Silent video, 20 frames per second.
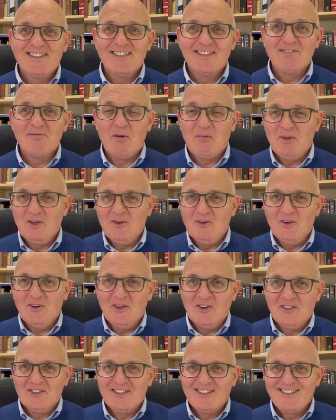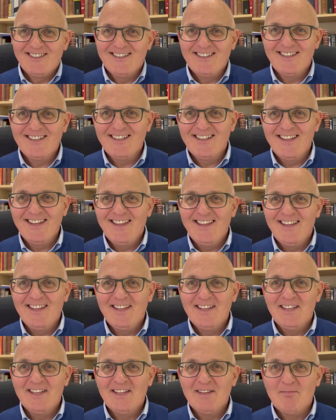Maybe you're not.
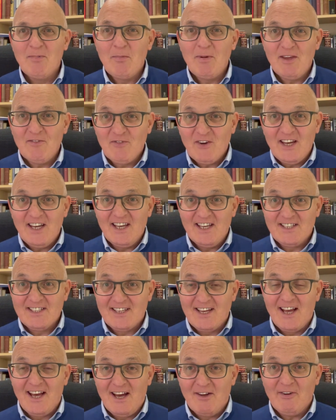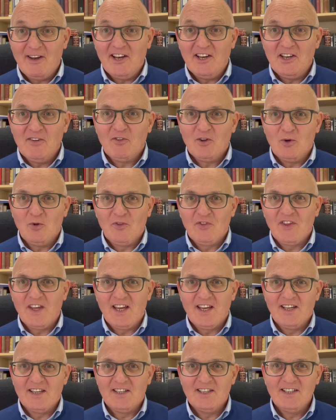Maybe you find it's a really difficult
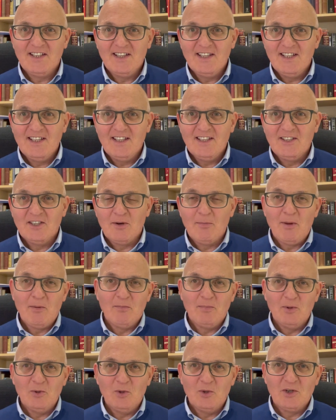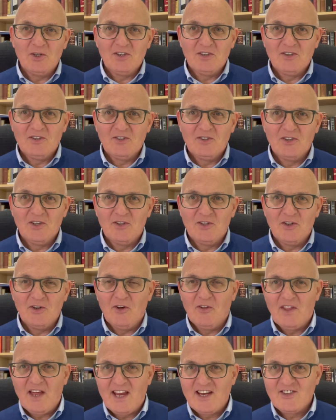thing and you're a bit bored or they're
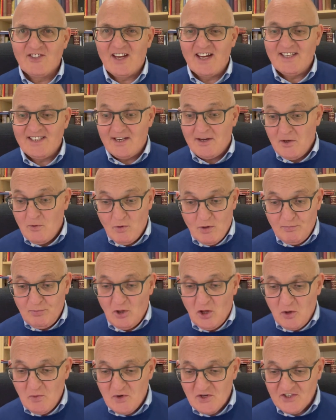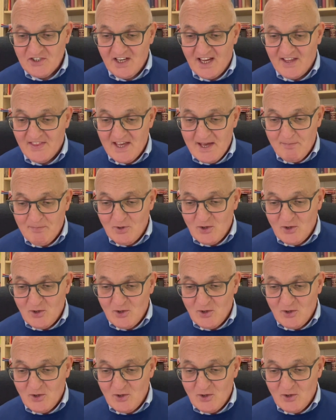not that exciting. Well, Paul wasn't like that.